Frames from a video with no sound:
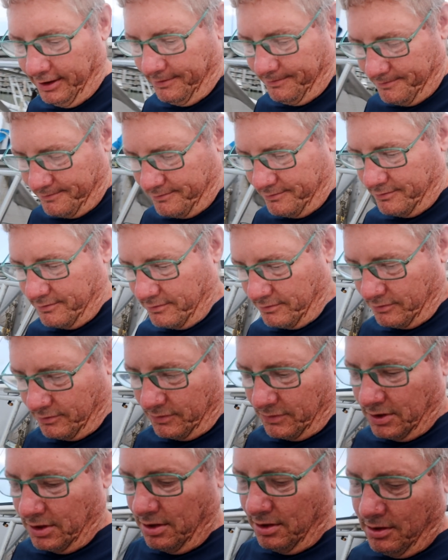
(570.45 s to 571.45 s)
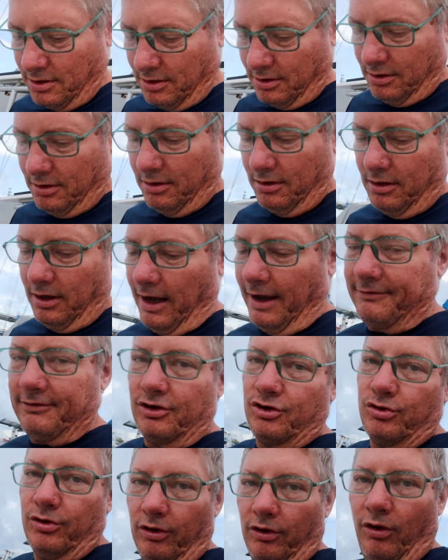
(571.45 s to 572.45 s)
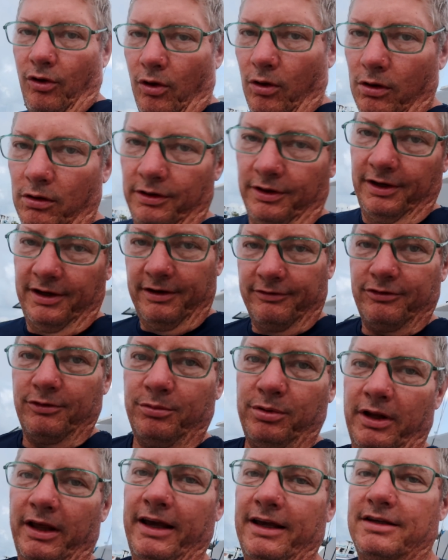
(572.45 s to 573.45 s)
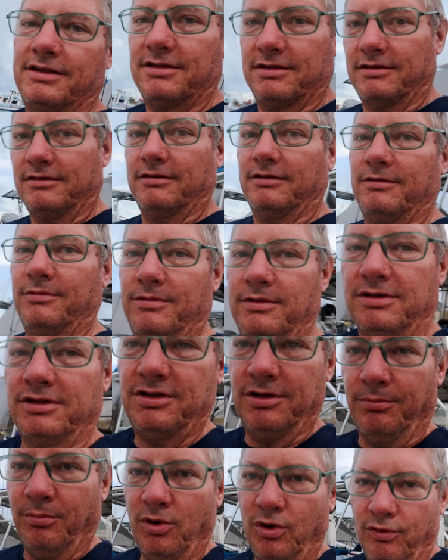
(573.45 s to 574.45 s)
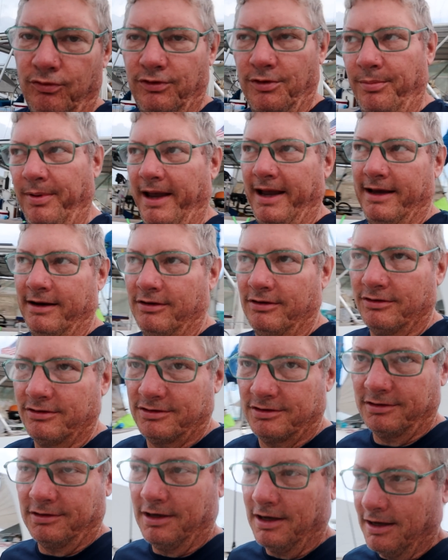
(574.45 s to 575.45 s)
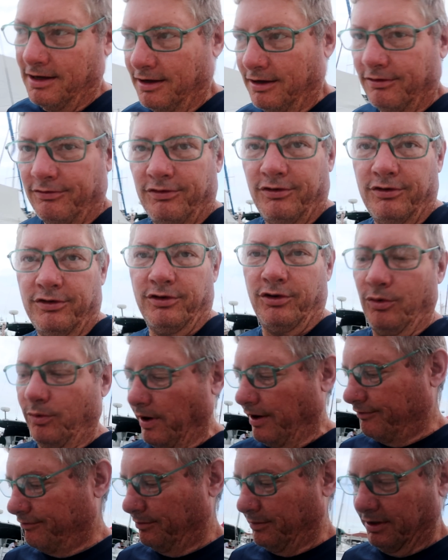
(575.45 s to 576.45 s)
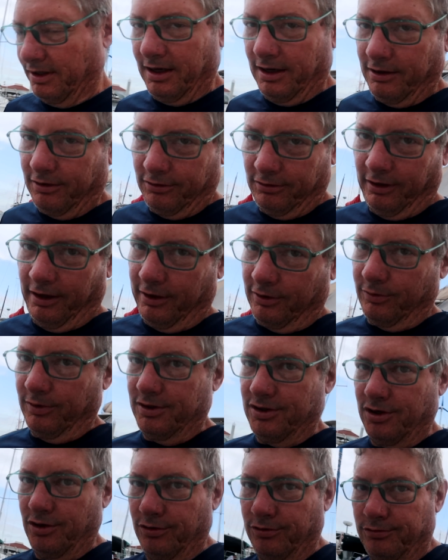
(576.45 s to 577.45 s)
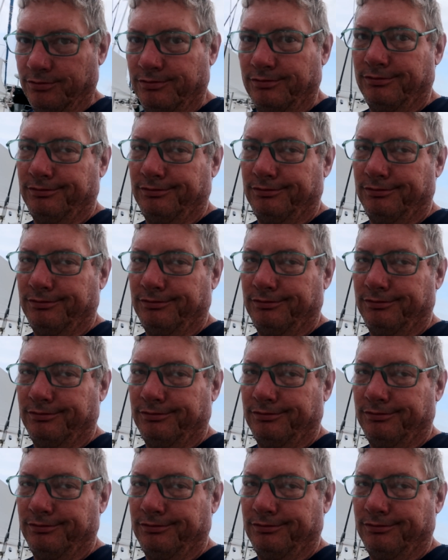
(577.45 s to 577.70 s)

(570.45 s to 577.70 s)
I have to drill a hole in a different place to move the panels further away from the gutter like we showed